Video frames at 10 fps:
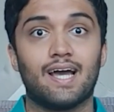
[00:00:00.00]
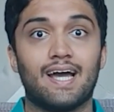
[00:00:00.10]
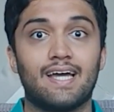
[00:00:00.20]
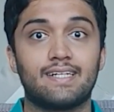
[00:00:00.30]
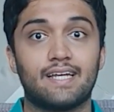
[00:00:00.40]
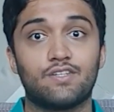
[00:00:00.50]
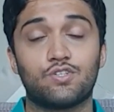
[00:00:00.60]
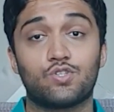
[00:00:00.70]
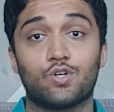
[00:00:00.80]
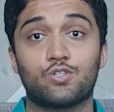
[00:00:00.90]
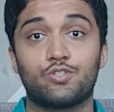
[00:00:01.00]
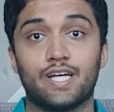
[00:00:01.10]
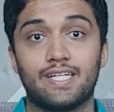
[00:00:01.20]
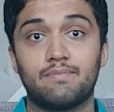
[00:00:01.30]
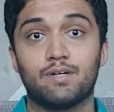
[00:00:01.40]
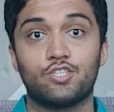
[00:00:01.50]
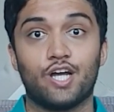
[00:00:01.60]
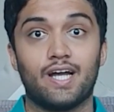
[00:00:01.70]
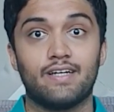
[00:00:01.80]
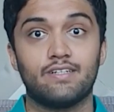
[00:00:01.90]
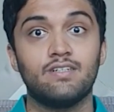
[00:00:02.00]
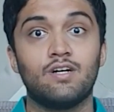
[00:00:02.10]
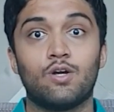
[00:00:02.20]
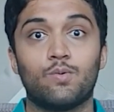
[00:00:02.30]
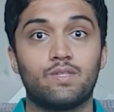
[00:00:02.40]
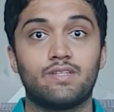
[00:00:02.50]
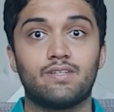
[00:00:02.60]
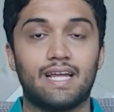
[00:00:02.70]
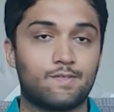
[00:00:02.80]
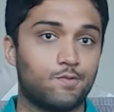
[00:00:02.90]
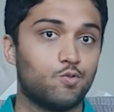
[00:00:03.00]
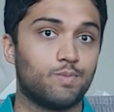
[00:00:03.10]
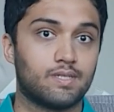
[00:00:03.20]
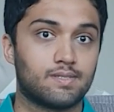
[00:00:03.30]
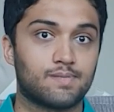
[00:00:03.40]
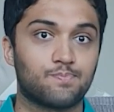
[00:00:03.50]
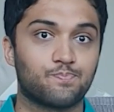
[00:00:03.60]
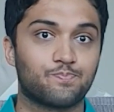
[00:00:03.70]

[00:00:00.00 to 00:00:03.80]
and get the stock to rally much higher within the next few months.